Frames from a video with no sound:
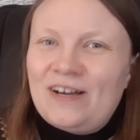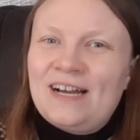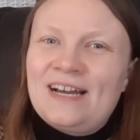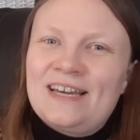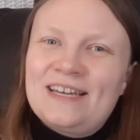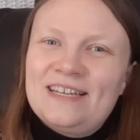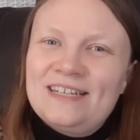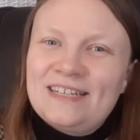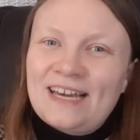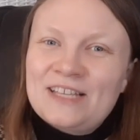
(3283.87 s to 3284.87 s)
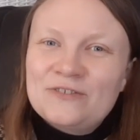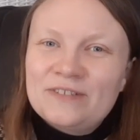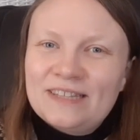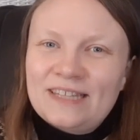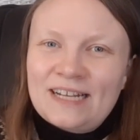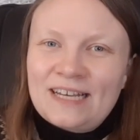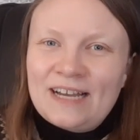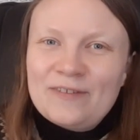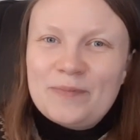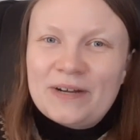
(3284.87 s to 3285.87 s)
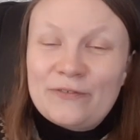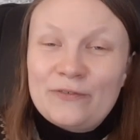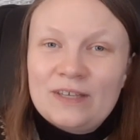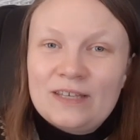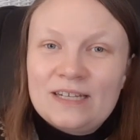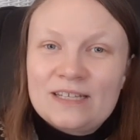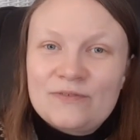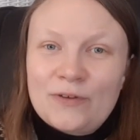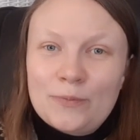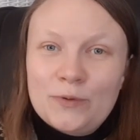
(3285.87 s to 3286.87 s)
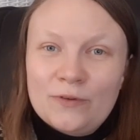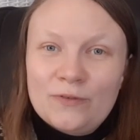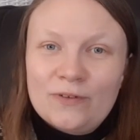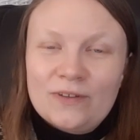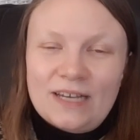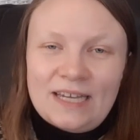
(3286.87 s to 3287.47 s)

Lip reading: I like to knit that kind, but I think it is very beautiful,